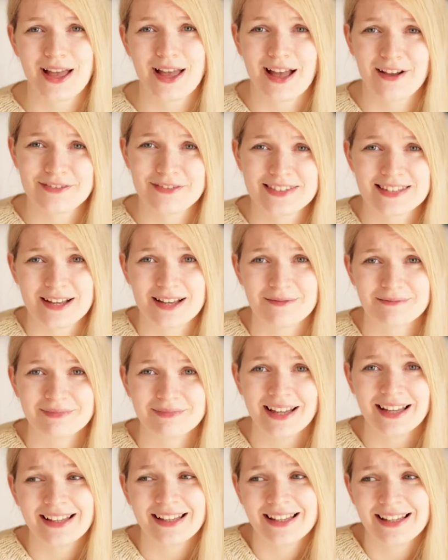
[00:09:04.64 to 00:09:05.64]
have some
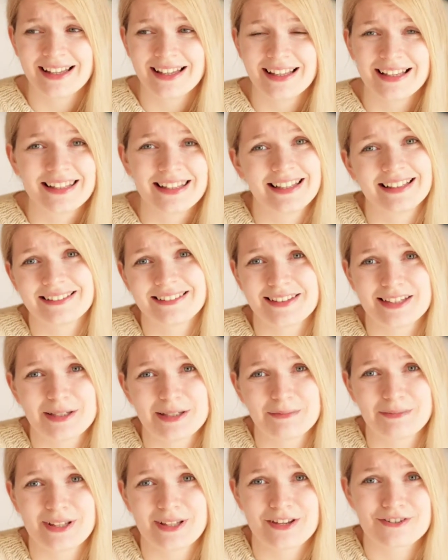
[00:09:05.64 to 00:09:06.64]
guilty
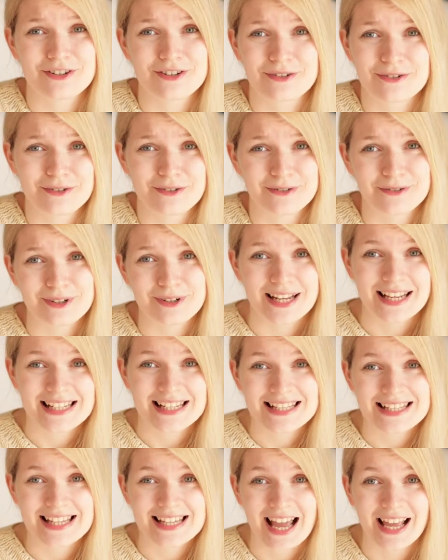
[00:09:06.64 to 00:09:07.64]
pleasure
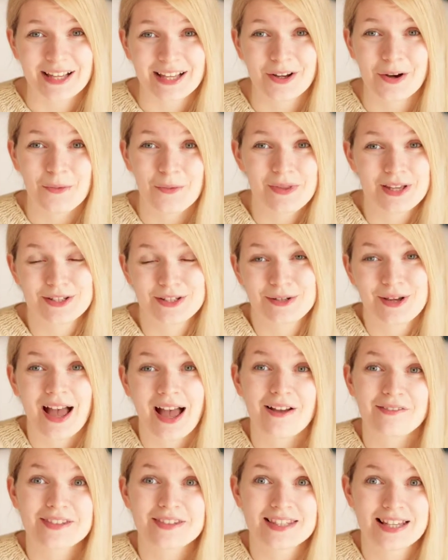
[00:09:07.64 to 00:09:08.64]
reads. I hope that you
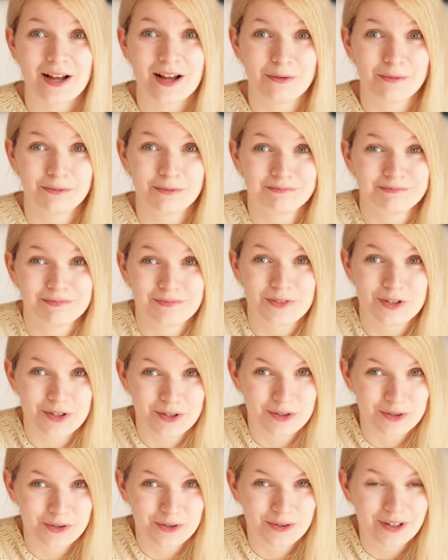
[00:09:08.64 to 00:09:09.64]
have some
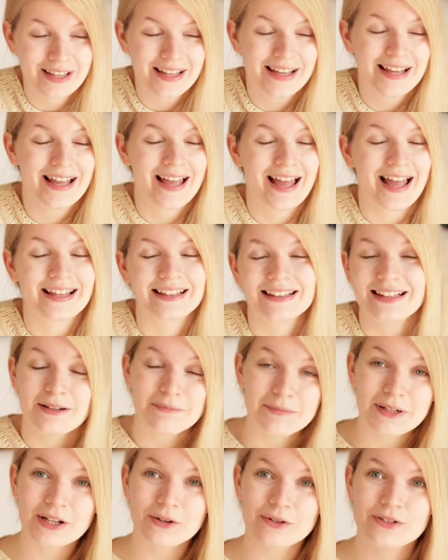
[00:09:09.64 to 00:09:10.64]
too, and
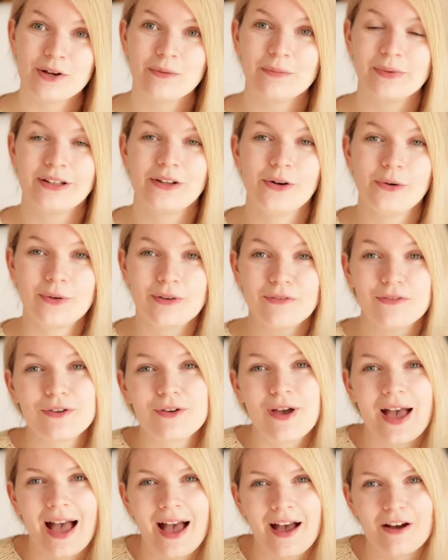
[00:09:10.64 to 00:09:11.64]
let me know down below if
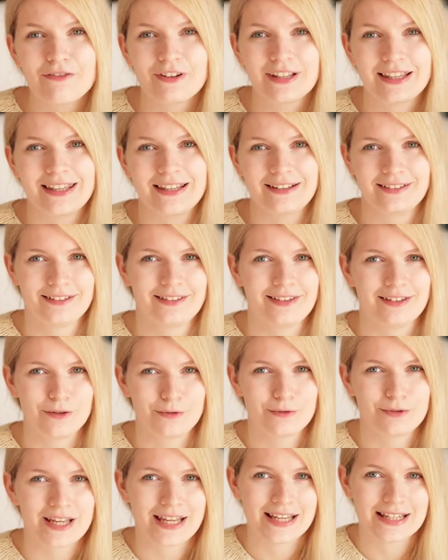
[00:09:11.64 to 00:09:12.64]
you have a guilty
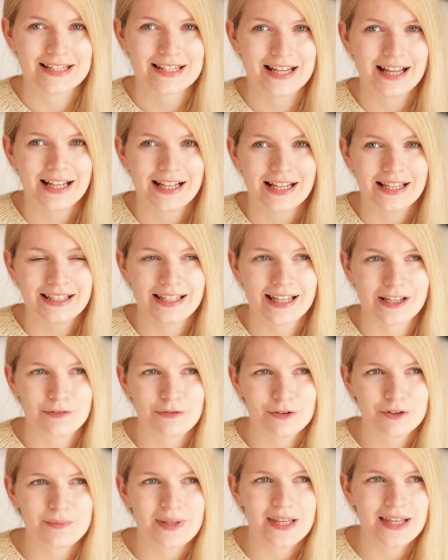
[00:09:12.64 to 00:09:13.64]
read. Like
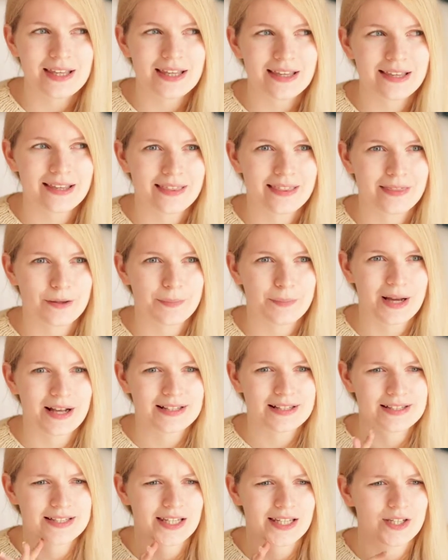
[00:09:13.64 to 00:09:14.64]
for me in the
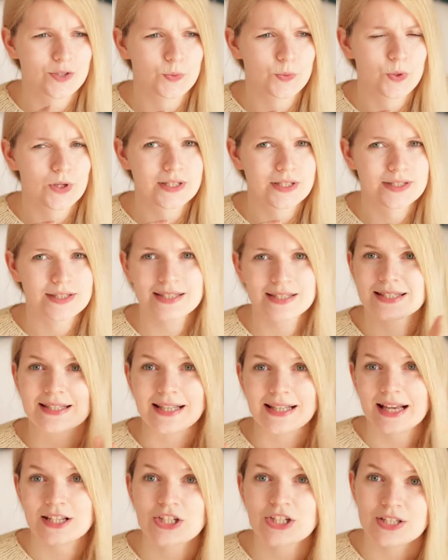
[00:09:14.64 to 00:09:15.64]
past it was the
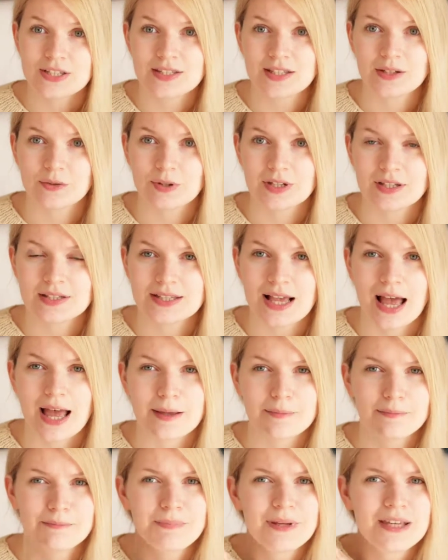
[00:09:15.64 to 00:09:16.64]
Selection series.
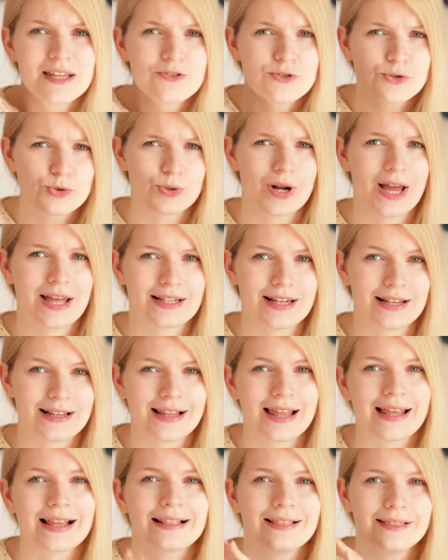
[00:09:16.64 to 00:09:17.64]
I binge read it,
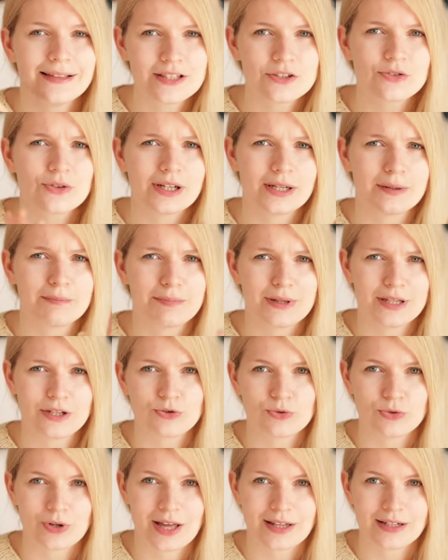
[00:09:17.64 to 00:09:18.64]
like literally
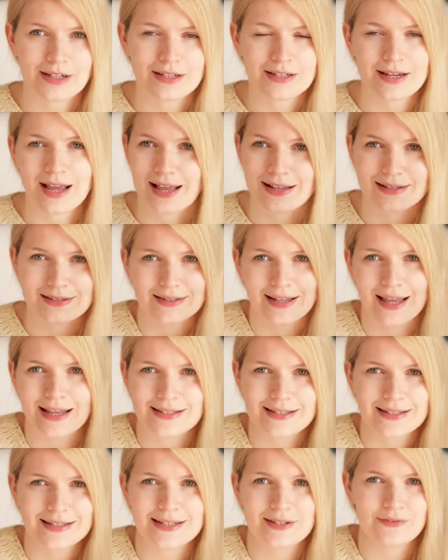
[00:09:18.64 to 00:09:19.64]
binge read it as a
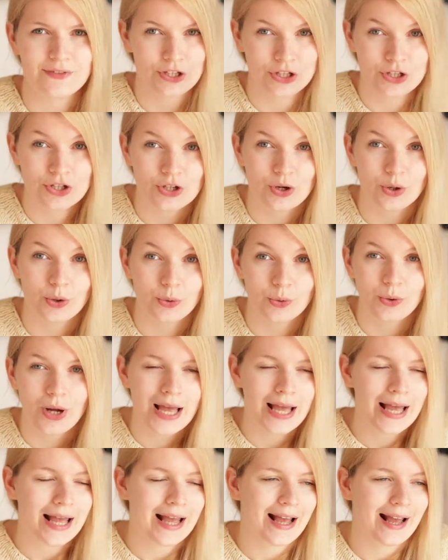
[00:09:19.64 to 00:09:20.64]
TV show,
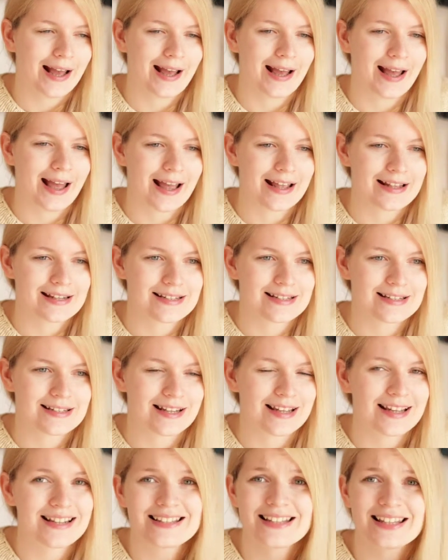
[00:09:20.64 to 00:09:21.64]
and
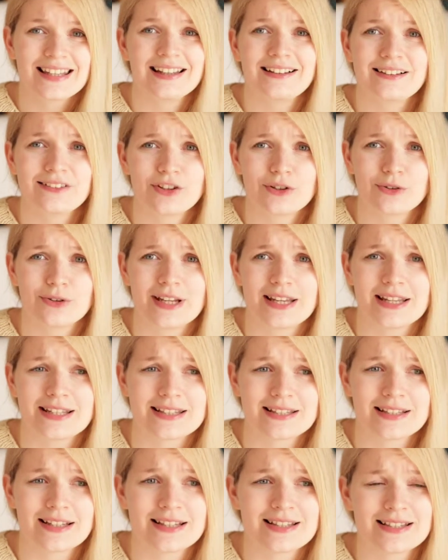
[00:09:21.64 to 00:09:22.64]
it's a guilty read.
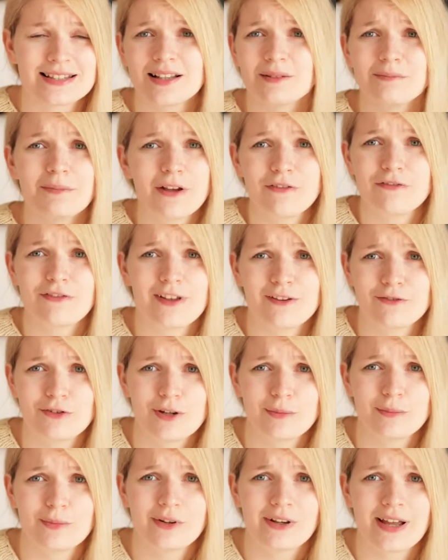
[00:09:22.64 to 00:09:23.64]
It's not my
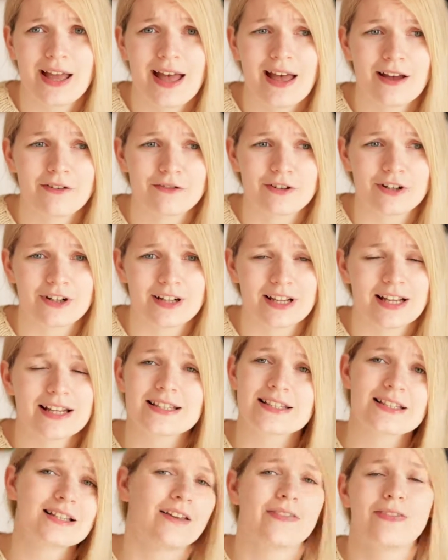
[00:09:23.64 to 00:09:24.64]
favorite book ever,
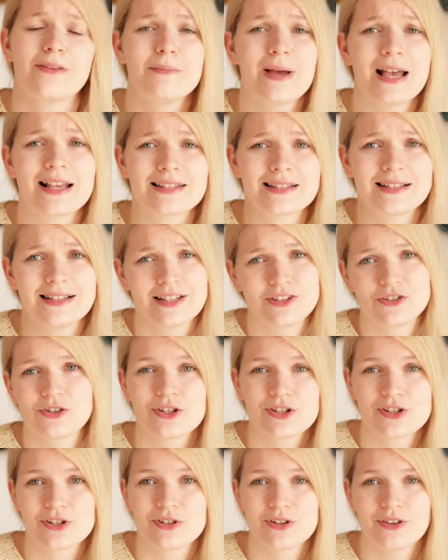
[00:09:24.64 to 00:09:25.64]
it's not the best
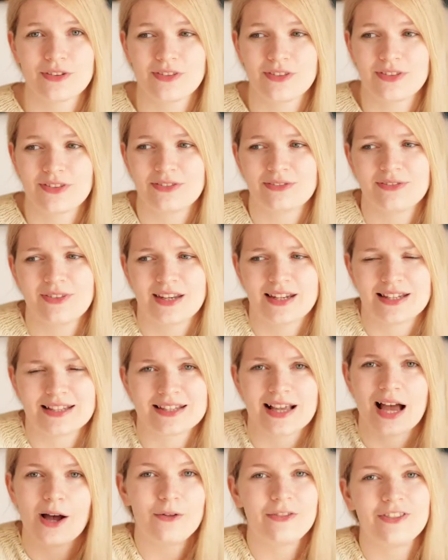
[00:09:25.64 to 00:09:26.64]
literature that is
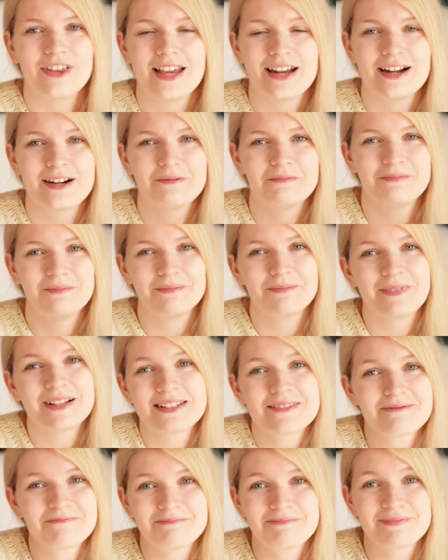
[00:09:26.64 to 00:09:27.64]
out there, but
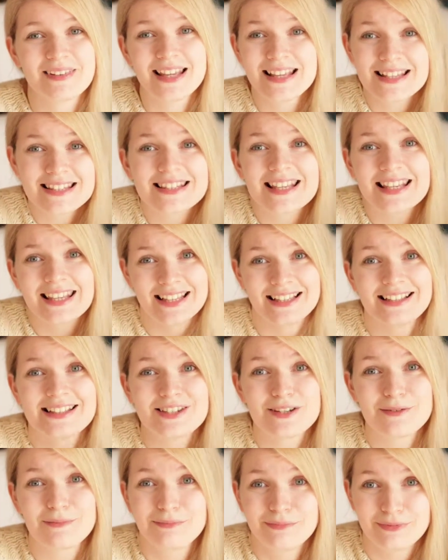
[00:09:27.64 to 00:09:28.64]
it's a
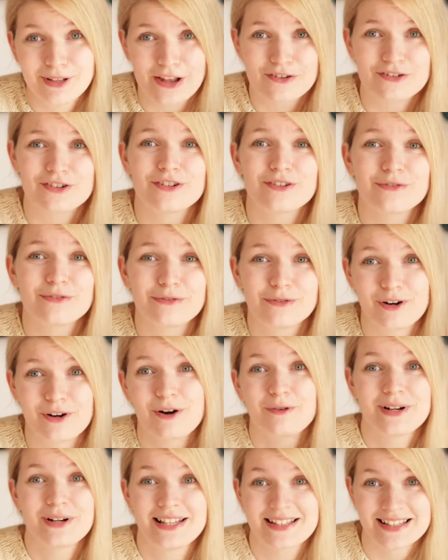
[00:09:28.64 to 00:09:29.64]
guilty pleasure for
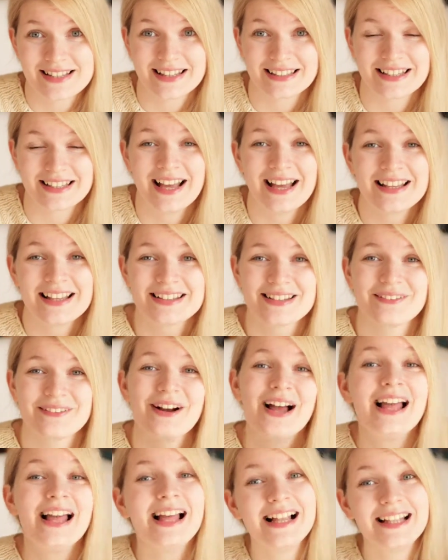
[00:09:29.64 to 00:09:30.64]
a reason. So
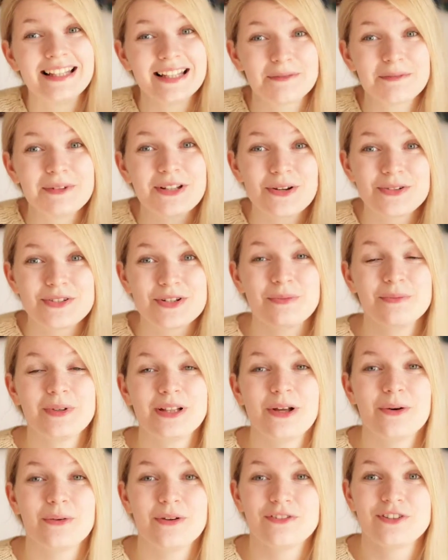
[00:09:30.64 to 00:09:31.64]
let me know down
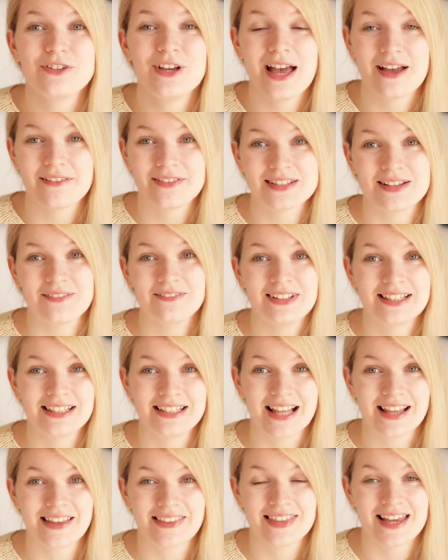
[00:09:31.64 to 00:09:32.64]
below if you have something
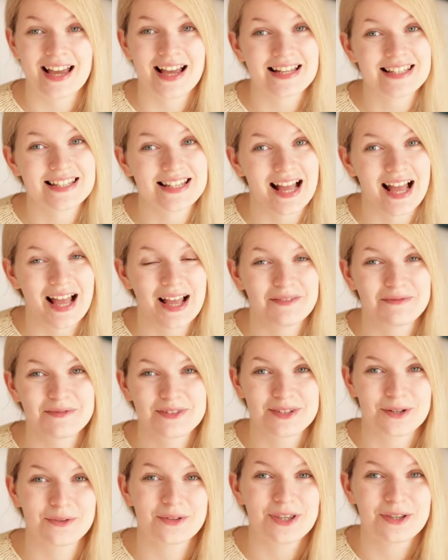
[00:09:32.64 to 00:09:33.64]
like that. I'm
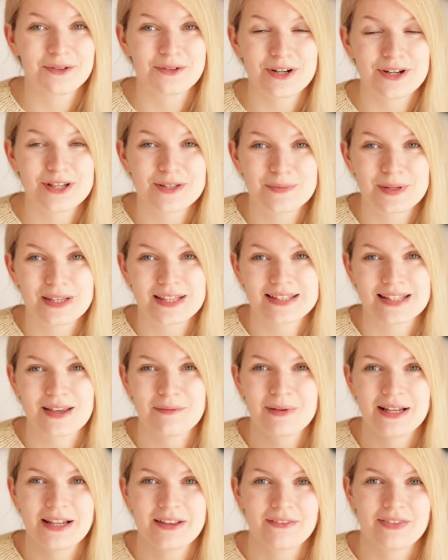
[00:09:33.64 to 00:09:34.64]
so curious, because I
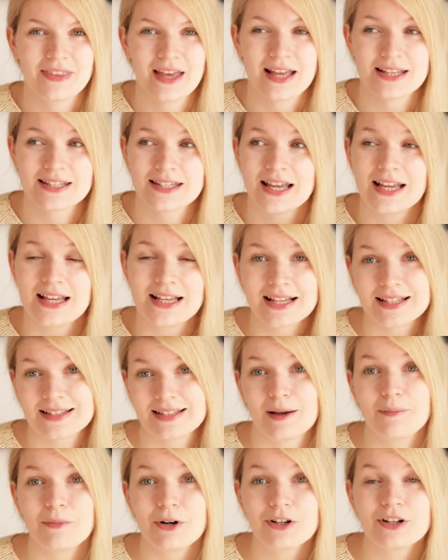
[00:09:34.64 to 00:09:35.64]
believe that
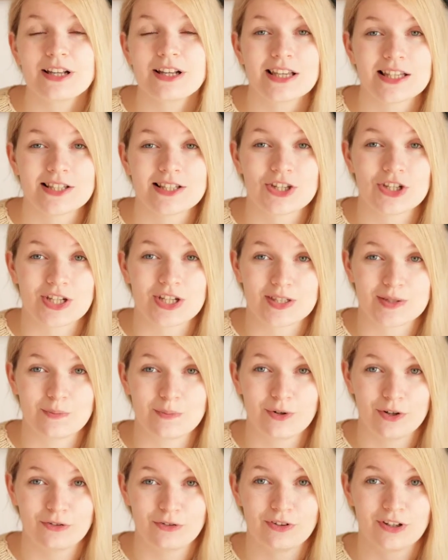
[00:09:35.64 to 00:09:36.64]
summer is just
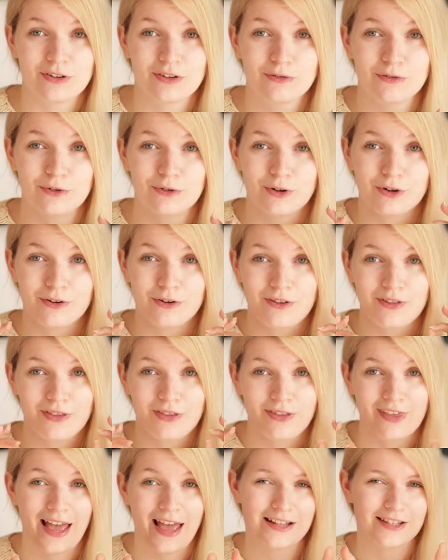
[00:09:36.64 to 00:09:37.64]
perfect for
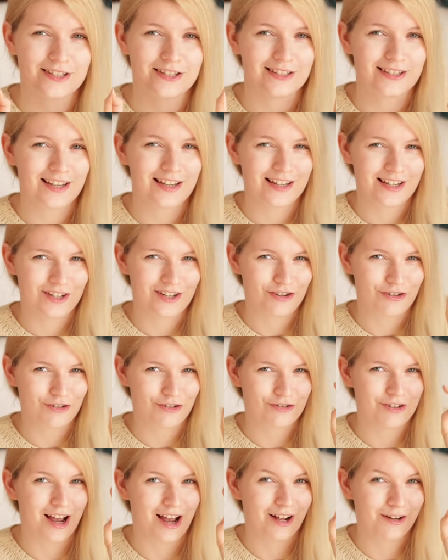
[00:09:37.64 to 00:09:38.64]
that
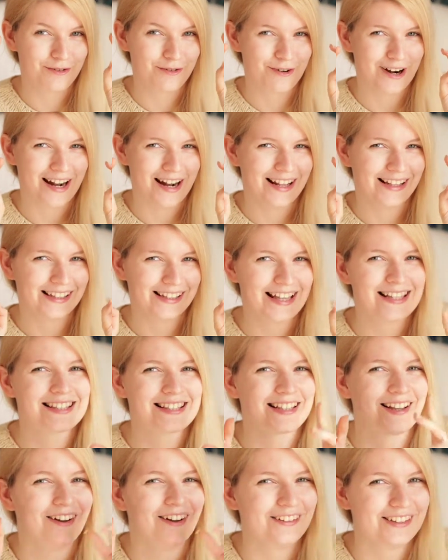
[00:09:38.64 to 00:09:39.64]
genre, let's
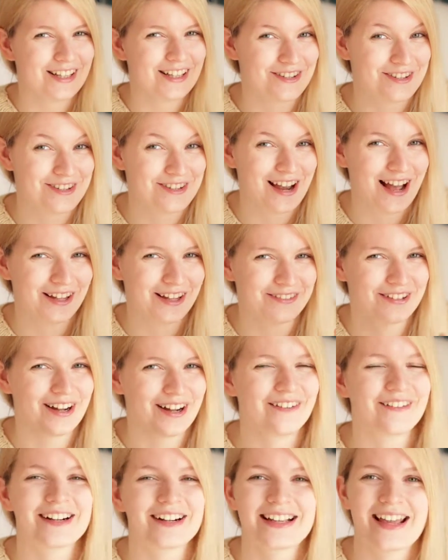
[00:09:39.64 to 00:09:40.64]
call it genre
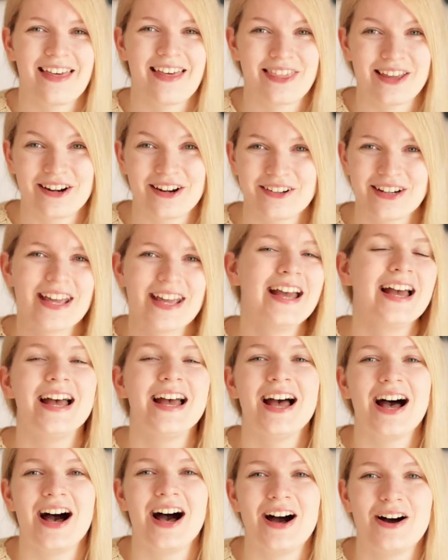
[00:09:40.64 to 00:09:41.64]
or category
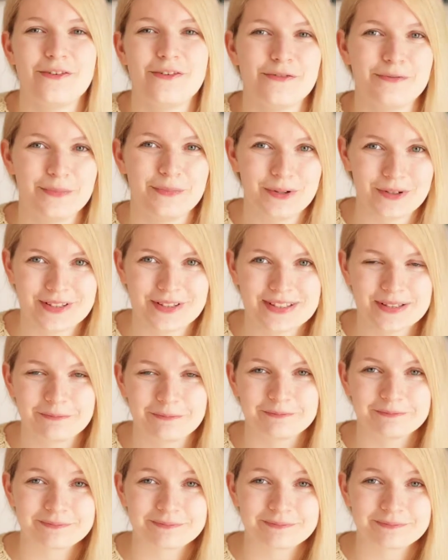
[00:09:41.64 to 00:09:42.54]
of books.